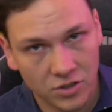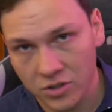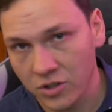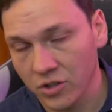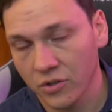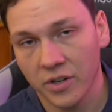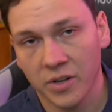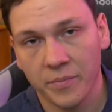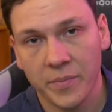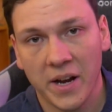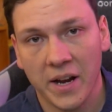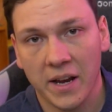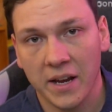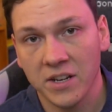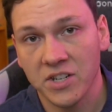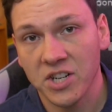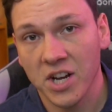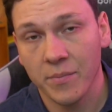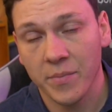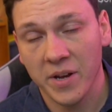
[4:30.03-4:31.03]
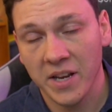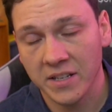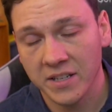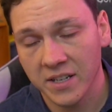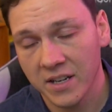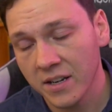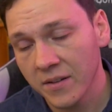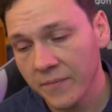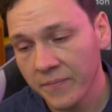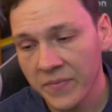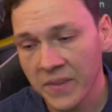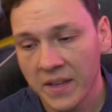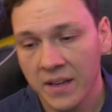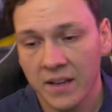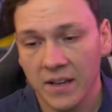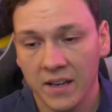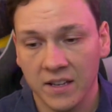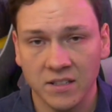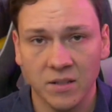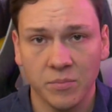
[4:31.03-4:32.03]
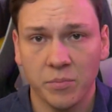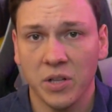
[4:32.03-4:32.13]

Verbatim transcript: during my E J P T is